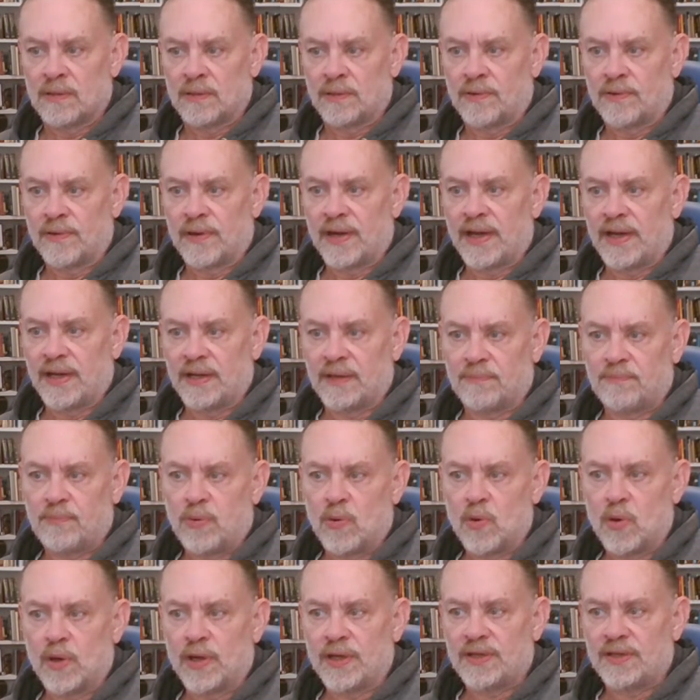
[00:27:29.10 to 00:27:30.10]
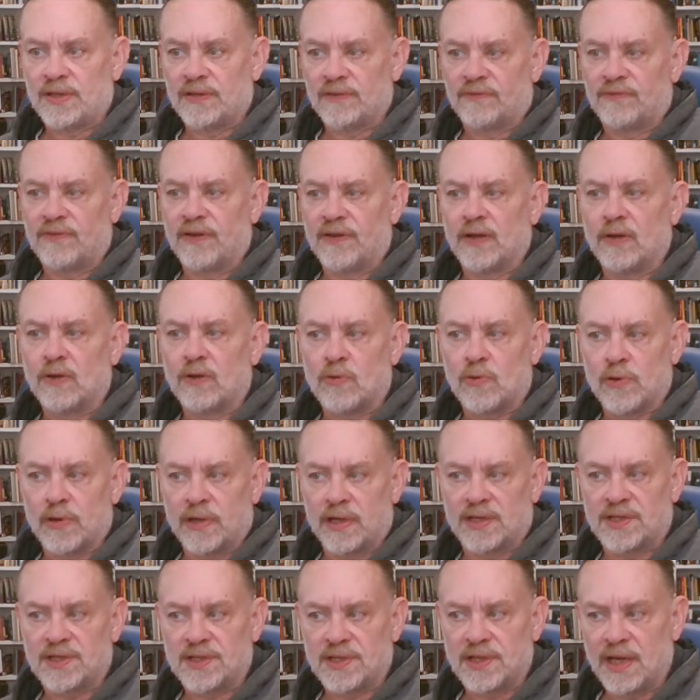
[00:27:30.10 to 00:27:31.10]
The great point of
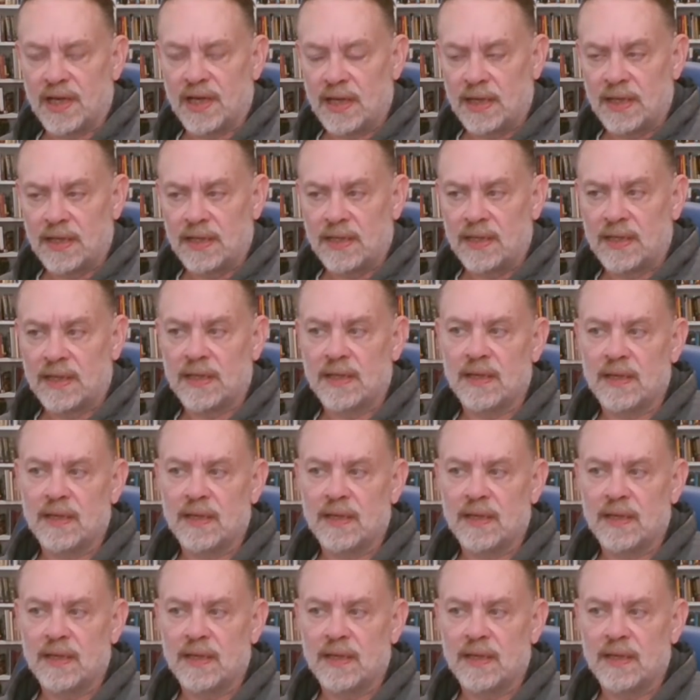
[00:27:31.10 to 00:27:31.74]
inquiry stated,